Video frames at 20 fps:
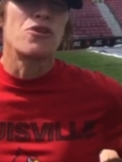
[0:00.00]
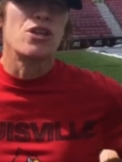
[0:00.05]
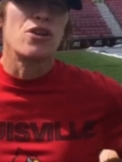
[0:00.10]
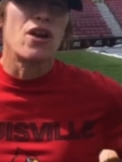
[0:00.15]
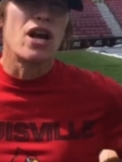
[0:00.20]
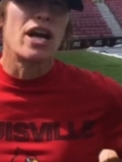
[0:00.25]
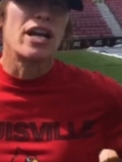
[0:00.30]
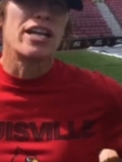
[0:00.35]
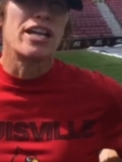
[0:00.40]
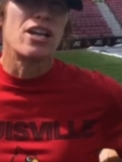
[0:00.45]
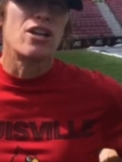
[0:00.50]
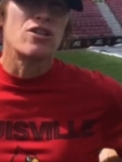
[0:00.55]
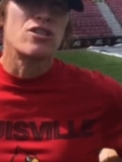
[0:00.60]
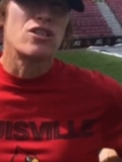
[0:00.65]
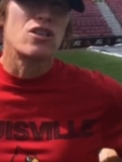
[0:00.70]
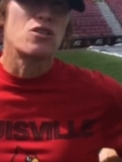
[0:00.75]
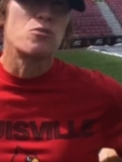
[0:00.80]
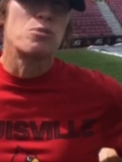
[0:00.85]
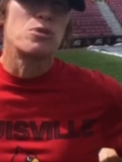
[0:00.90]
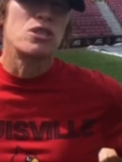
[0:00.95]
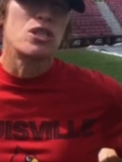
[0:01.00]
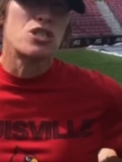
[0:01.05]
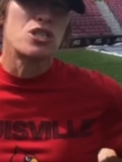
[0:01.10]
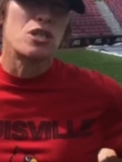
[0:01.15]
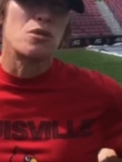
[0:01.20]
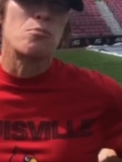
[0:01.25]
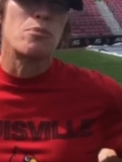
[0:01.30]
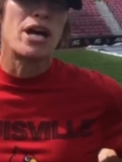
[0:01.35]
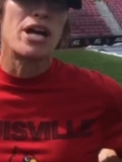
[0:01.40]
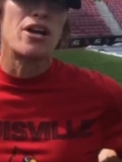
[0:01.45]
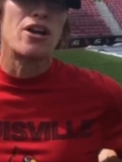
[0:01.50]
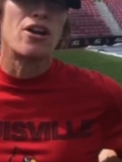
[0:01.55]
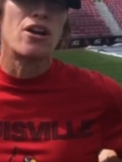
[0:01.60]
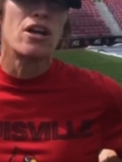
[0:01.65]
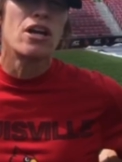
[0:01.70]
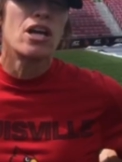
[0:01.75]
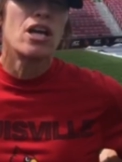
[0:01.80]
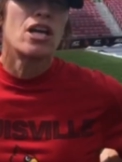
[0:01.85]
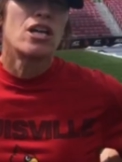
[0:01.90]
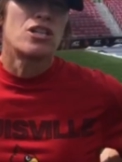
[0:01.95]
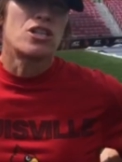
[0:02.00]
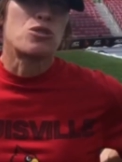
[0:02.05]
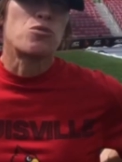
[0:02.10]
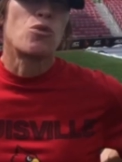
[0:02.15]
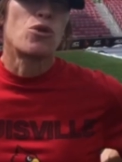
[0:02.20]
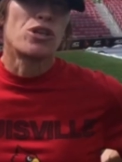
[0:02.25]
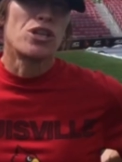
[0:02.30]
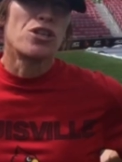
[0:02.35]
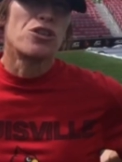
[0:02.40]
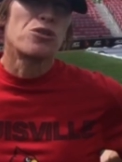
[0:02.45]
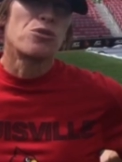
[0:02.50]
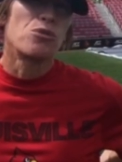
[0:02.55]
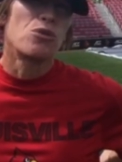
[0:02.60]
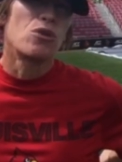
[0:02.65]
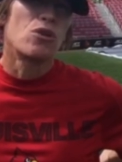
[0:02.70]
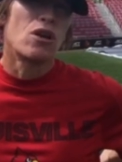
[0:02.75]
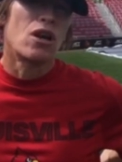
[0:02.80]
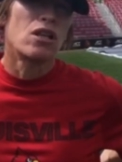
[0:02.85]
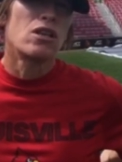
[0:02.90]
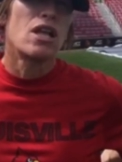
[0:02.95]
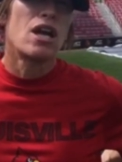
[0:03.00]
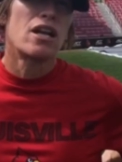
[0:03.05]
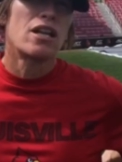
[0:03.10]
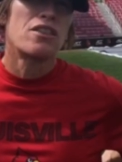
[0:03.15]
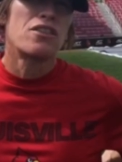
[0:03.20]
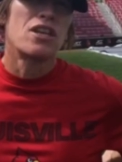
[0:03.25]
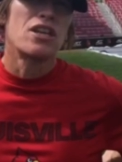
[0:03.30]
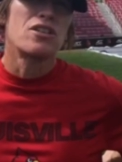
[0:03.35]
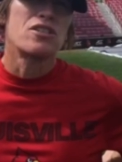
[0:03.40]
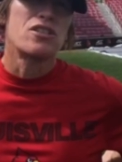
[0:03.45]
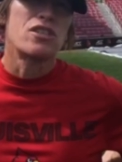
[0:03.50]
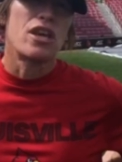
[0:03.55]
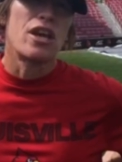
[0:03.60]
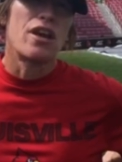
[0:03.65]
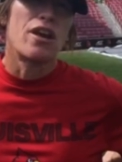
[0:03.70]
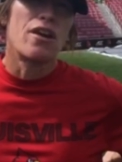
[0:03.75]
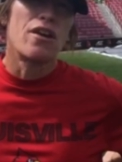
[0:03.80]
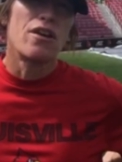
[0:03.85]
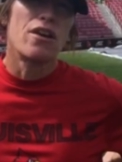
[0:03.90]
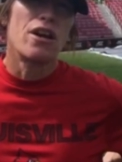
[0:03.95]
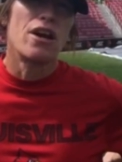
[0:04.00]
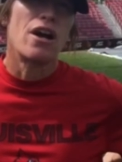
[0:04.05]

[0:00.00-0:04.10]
figure out how to get ourselves positioned better, just working through a lot of things there.